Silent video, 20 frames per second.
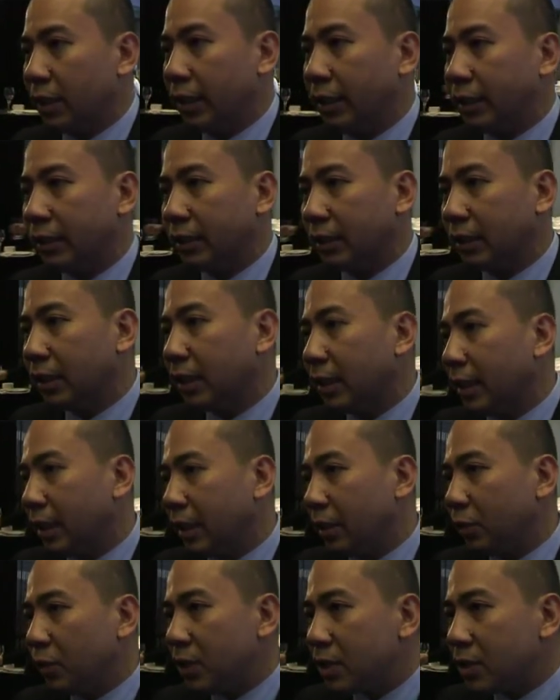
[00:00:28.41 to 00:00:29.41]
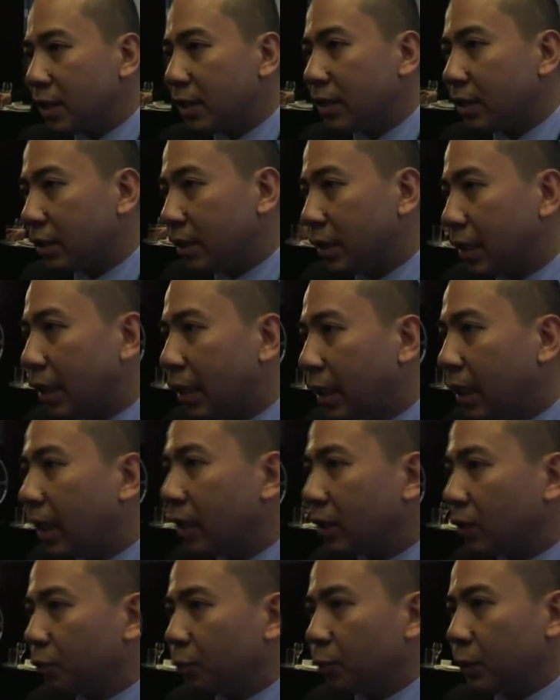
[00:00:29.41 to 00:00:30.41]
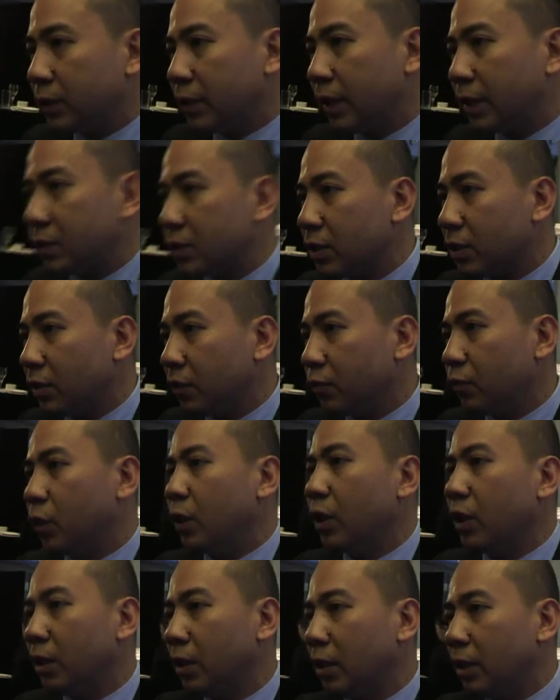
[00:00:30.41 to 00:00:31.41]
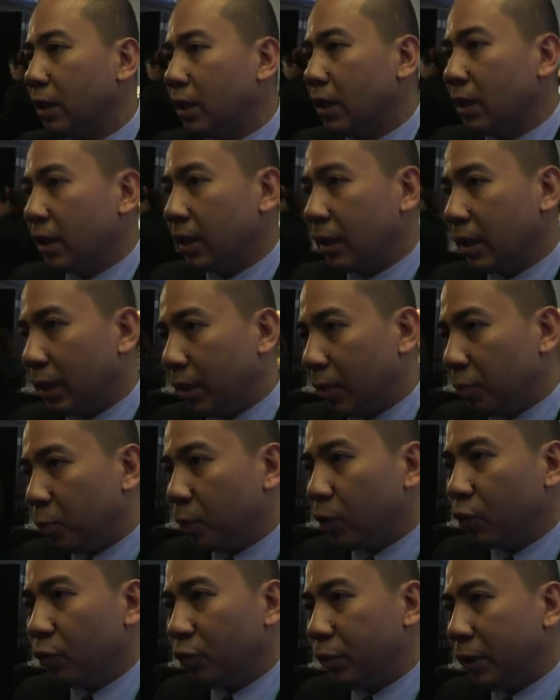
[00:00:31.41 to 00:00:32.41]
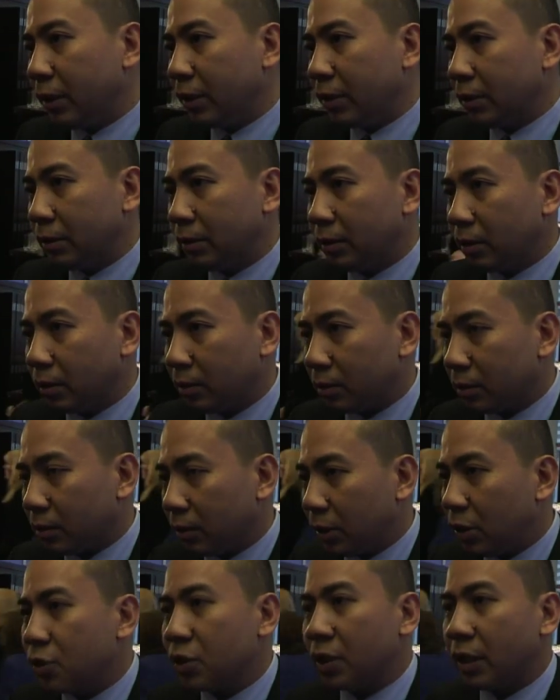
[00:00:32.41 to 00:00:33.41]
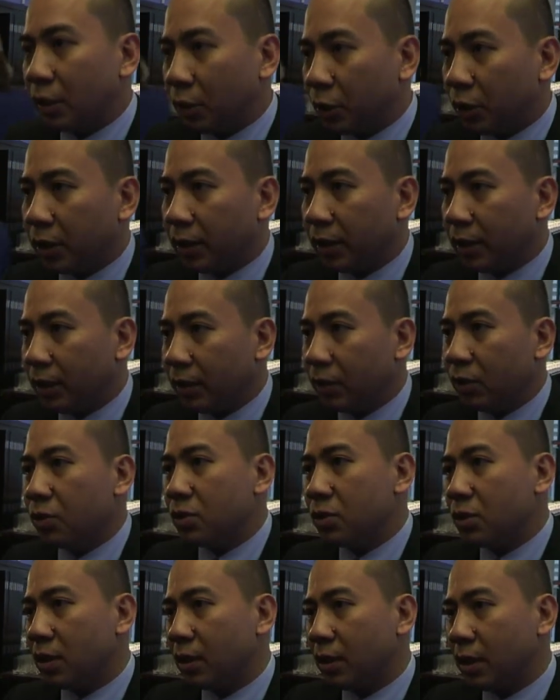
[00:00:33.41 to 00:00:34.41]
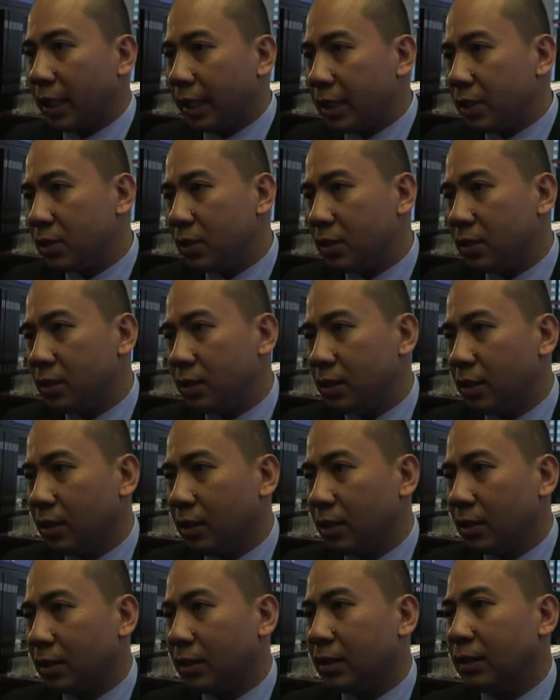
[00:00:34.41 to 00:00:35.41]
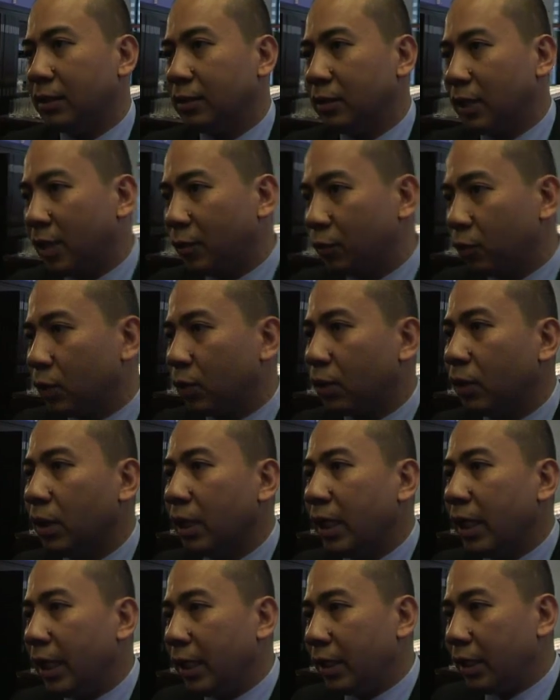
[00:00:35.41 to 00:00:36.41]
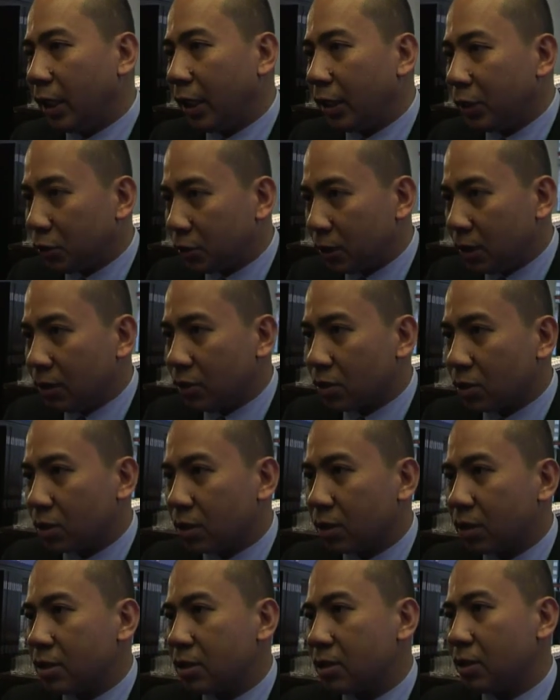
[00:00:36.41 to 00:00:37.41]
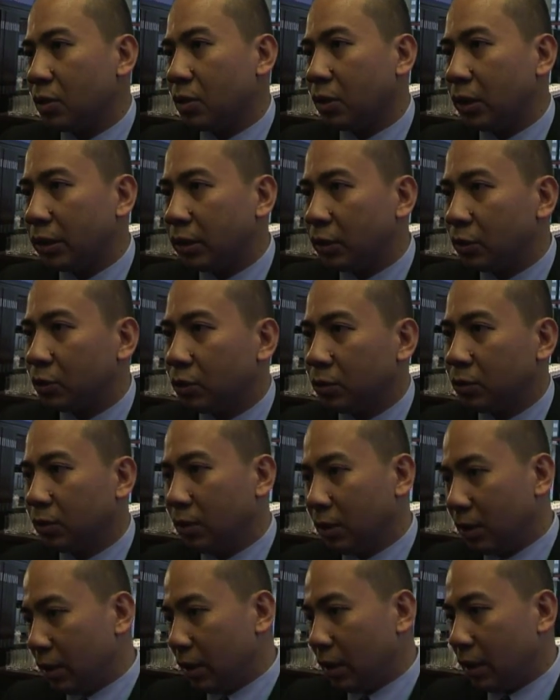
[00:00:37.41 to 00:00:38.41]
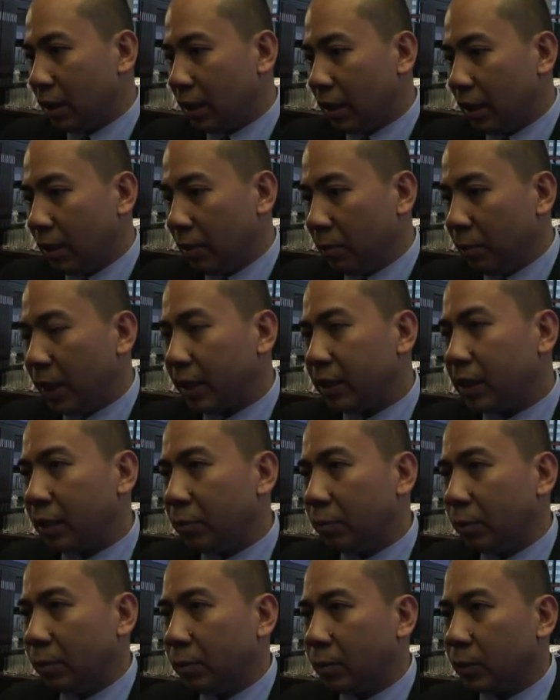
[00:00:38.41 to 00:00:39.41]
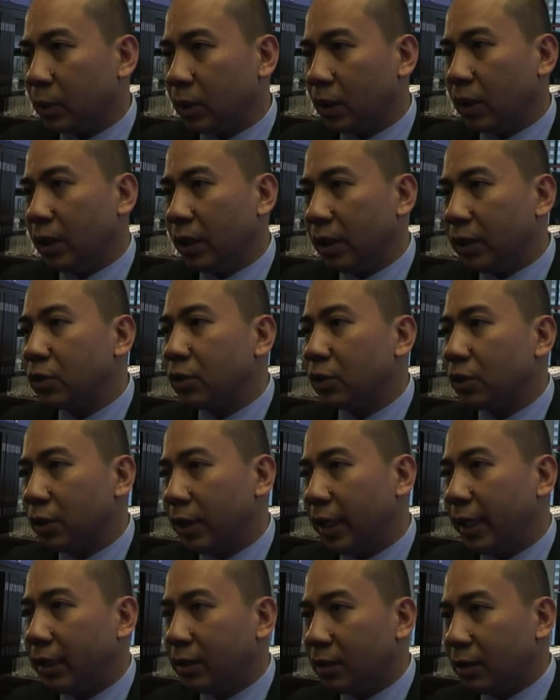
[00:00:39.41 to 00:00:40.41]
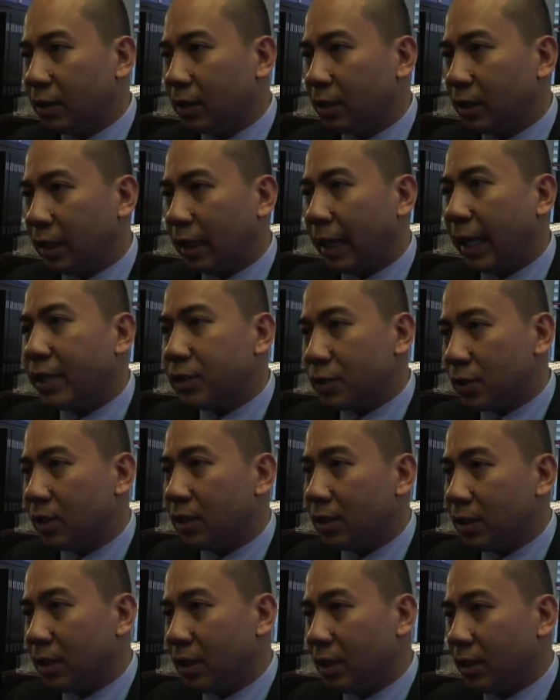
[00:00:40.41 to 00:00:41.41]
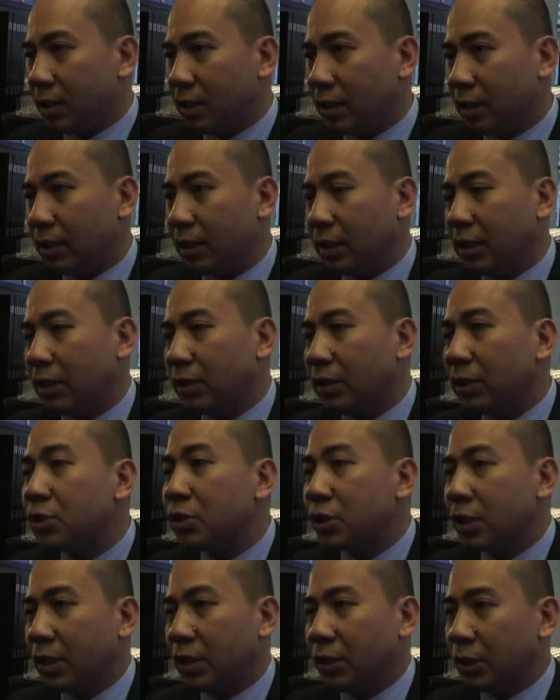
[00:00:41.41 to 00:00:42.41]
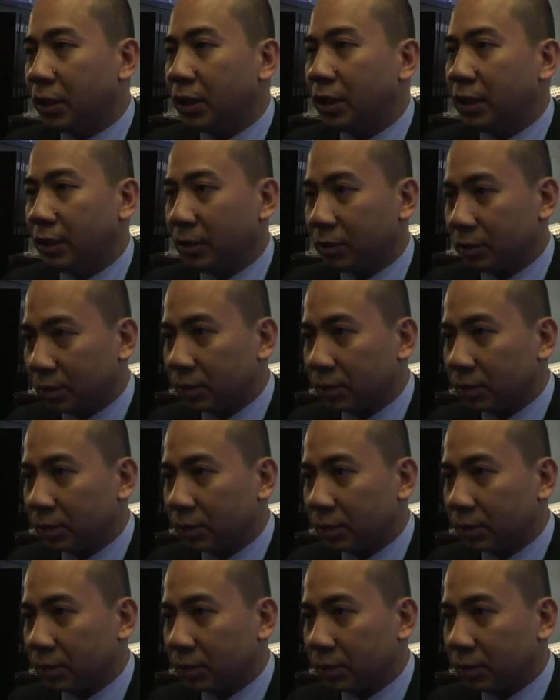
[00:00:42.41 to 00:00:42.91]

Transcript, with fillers: And, and we see that there are a lot of potential for uh, improving teaching and learning using ICT. And we have to engage teachers in order to uh, make them uh, integrate uh, ICT in uh, teaching and learning.